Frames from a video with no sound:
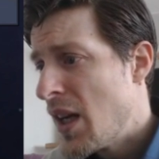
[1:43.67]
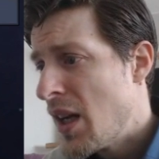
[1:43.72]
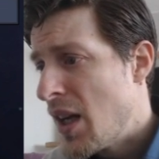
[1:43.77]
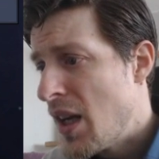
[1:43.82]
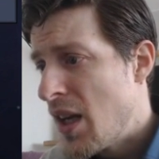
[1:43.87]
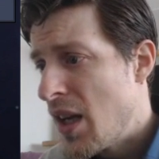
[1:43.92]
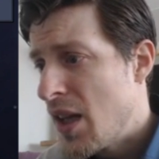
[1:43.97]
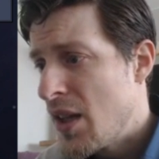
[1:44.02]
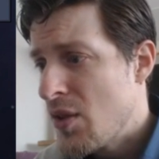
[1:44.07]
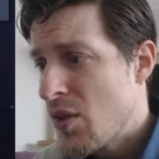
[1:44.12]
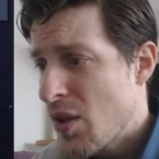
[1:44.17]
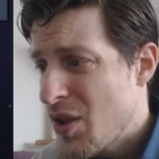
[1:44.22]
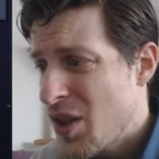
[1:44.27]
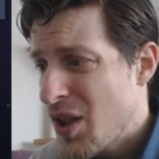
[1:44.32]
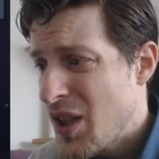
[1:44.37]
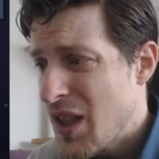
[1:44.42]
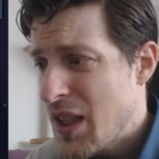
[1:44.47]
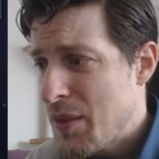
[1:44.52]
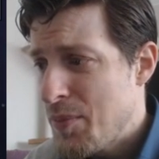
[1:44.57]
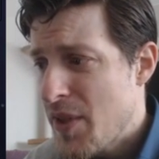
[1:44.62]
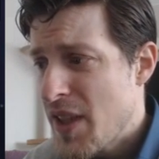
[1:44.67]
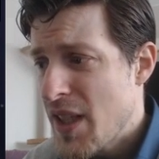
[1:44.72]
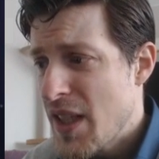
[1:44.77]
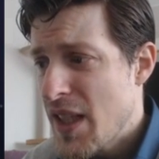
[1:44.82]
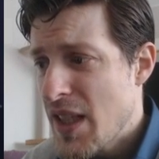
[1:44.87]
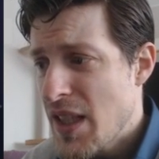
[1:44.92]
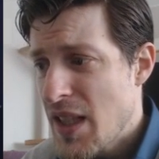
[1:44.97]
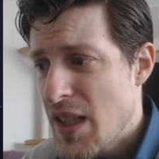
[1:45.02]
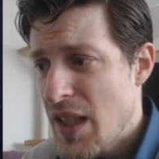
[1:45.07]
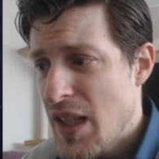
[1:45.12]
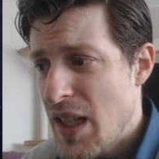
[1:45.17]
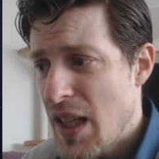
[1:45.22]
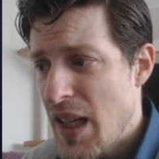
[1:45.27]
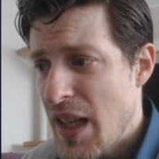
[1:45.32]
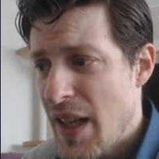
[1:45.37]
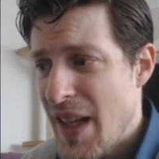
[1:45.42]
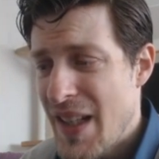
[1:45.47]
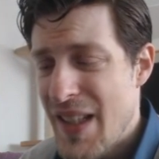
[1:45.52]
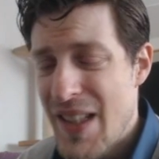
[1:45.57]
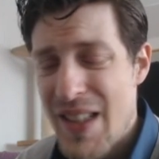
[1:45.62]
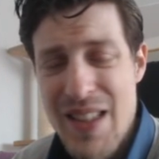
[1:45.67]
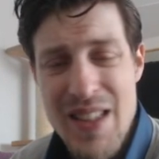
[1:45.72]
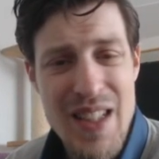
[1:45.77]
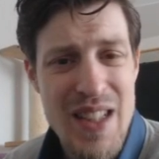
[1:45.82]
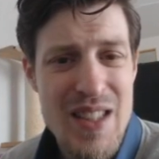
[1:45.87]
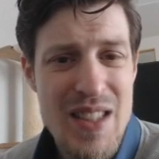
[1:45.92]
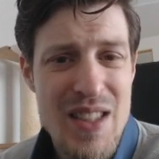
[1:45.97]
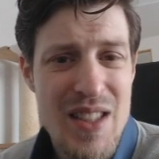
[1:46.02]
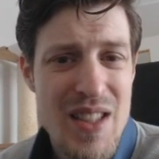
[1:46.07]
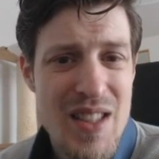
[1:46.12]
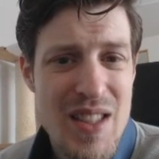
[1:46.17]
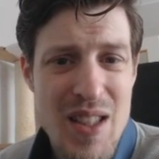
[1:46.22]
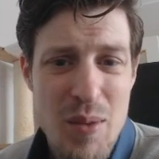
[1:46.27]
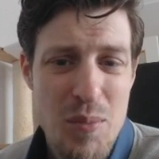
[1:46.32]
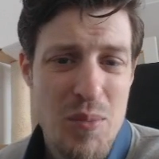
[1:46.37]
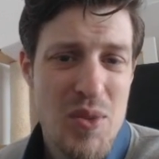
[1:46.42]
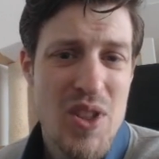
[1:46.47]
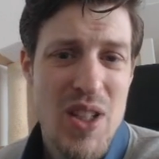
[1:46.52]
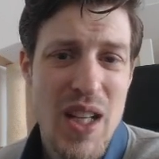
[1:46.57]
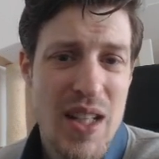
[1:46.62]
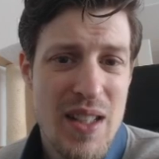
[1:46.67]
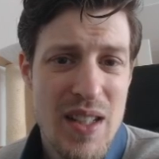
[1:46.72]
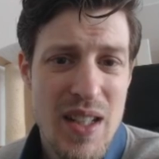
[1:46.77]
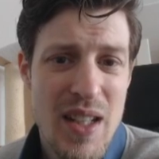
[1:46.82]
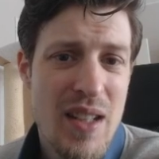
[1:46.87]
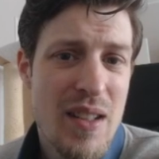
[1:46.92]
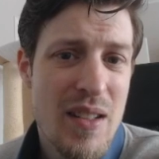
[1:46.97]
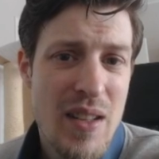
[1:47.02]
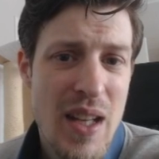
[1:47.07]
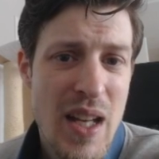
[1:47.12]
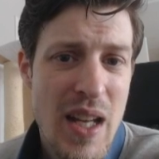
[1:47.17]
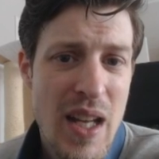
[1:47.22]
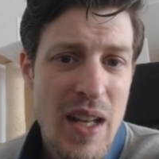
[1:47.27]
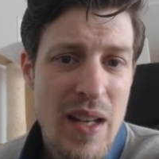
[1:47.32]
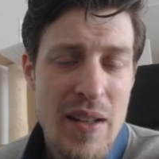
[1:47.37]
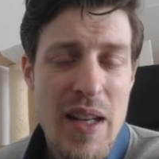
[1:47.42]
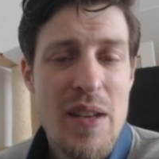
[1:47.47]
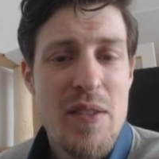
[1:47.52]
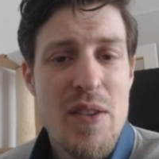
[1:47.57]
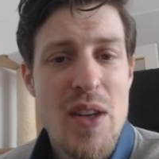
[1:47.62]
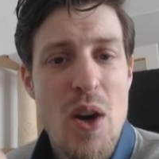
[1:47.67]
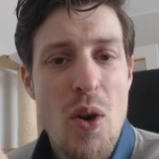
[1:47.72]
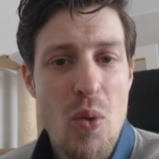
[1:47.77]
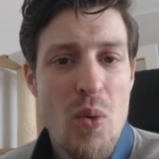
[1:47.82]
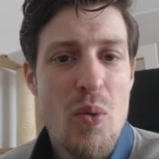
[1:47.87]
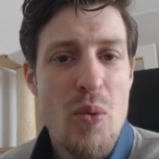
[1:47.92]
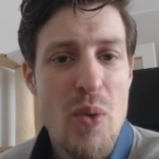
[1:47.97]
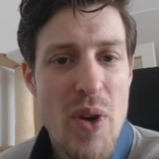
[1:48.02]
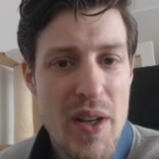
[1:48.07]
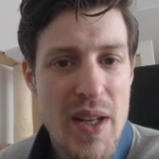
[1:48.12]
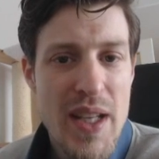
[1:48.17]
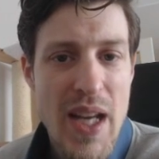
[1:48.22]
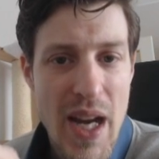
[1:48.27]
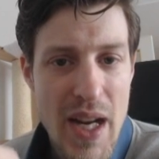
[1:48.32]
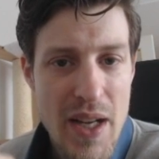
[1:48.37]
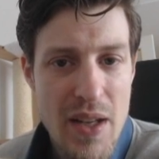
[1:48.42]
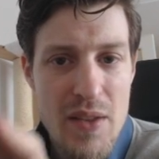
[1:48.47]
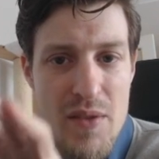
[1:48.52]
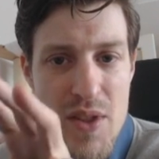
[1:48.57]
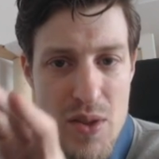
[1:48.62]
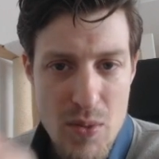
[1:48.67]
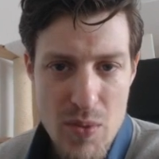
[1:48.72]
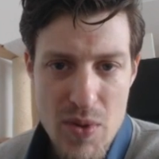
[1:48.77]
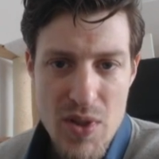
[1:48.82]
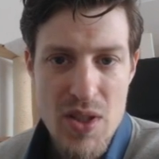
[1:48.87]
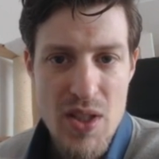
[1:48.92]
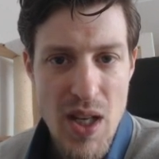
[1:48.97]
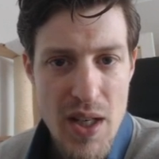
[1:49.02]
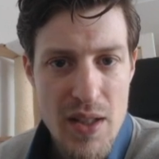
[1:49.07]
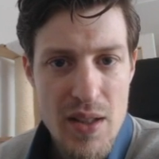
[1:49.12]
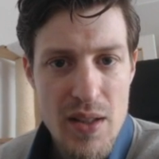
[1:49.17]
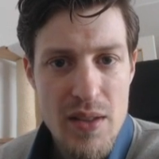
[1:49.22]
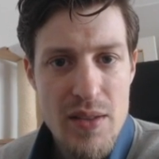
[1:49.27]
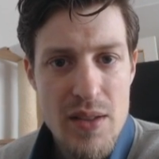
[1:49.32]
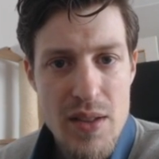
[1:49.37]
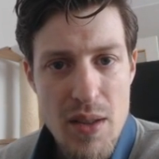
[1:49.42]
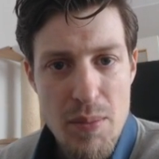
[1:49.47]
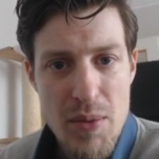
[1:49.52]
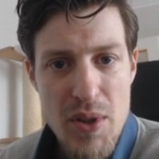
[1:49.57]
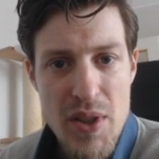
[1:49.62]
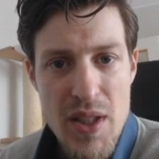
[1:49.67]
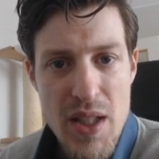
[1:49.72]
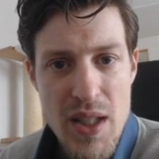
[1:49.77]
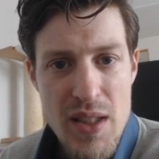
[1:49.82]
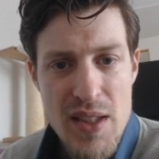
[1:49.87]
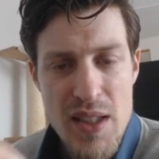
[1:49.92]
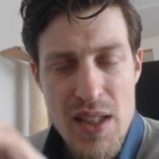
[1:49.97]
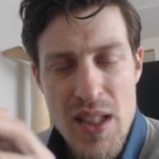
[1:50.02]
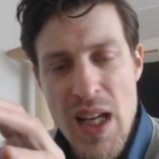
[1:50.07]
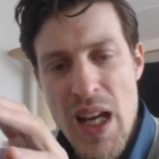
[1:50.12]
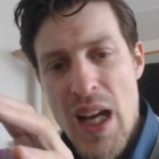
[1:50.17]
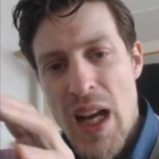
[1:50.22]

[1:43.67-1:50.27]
Narcoleptic, that just seems like they're already kind of suicidal, the duplicants.